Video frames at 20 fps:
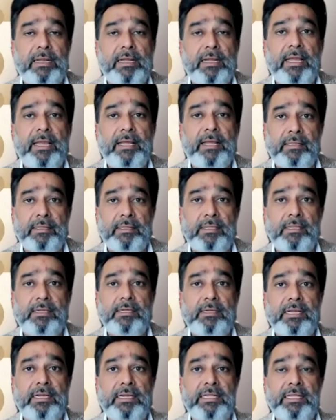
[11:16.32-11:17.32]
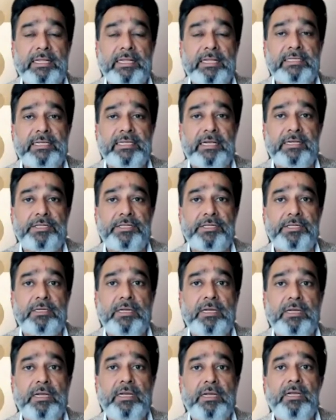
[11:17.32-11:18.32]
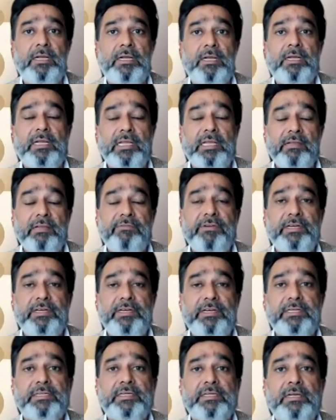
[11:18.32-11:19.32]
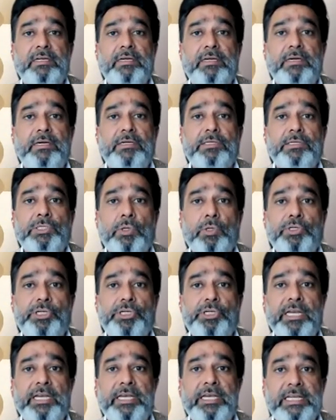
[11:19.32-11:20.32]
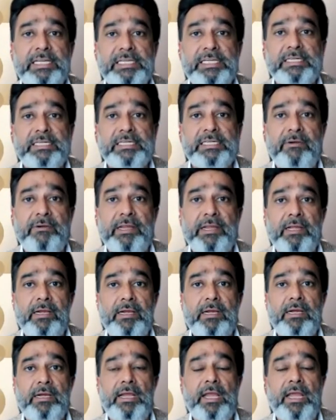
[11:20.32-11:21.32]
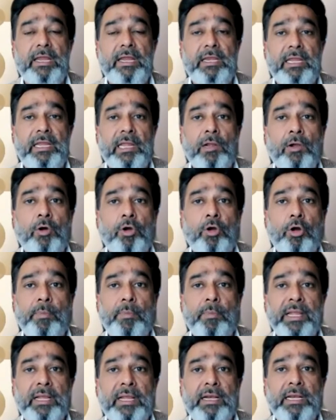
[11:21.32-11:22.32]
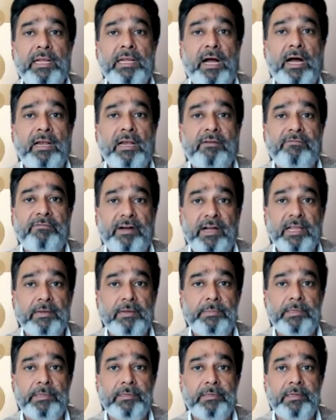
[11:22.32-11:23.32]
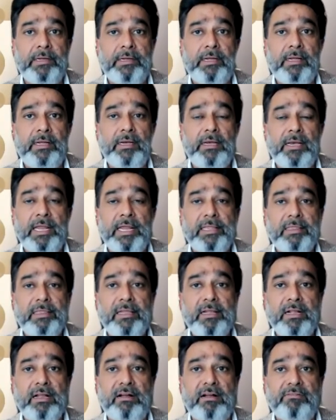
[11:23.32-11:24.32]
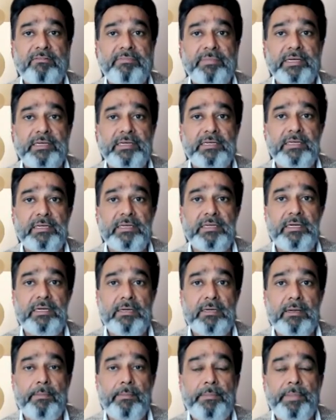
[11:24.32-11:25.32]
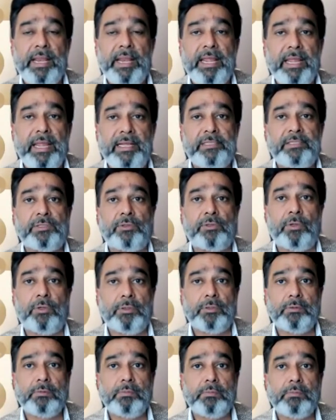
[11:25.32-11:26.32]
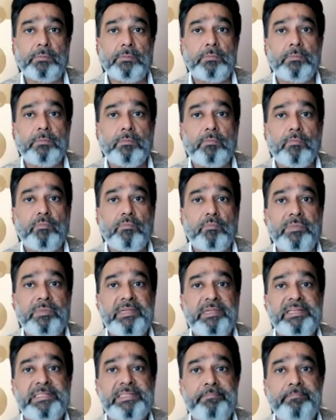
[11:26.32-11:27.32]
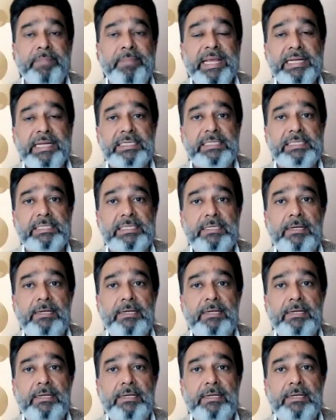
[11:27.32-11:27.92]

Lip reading: that health in that section. If it is socially necessary and economically unviable, let the government play its role. This mix